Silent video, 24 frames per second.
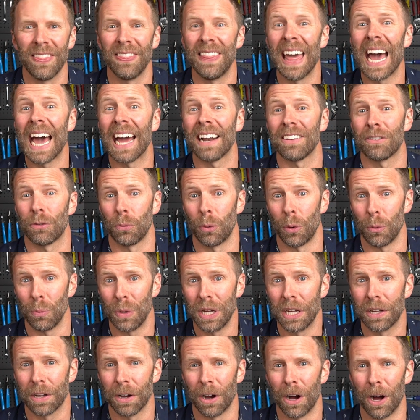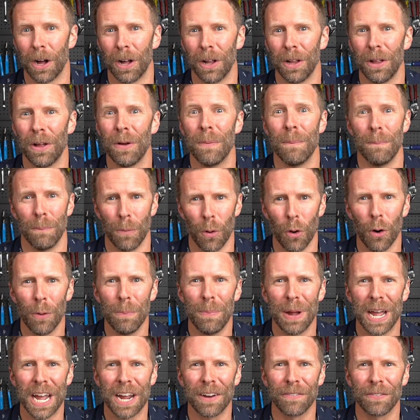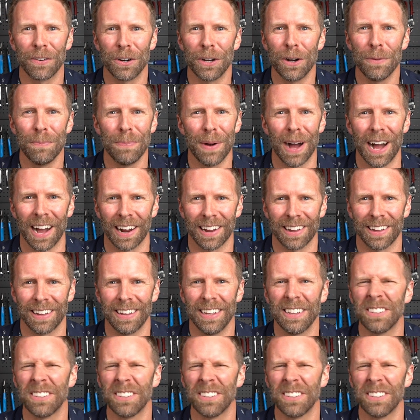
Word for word: That's what we call more bang for your buck,